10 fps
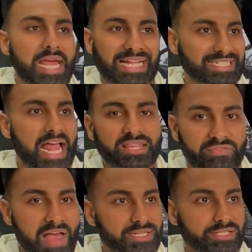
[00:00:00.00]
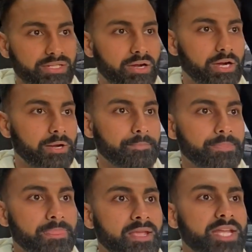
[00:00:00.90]
It's not the fastest car.
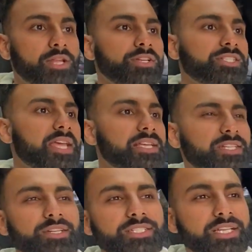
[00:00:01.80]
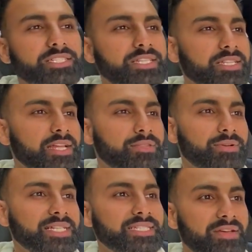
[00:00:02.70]
You know, they're saying 0 to 16 like
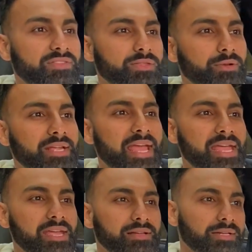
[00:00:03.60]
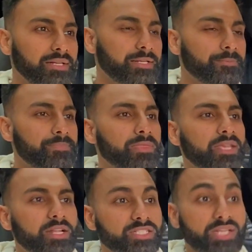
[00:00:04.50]
3.7,
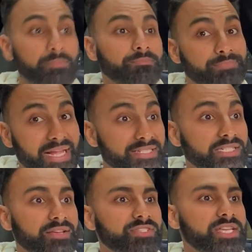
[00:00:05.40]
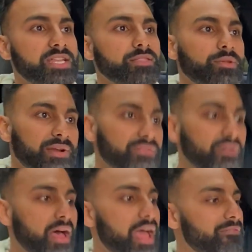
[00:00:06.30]
3.8. some places I've seen
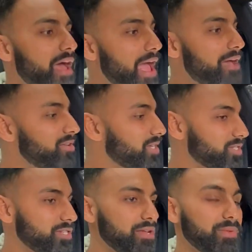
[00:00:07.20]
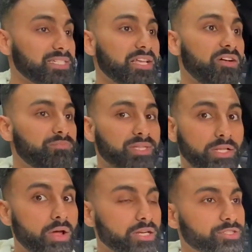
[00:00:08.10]
3.5. I haven't tested it myself, but the
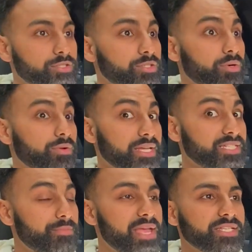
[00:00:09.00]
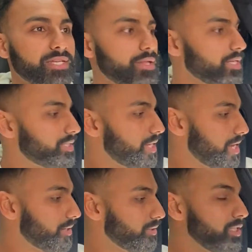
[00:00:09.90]
launch control is amazing on this thing.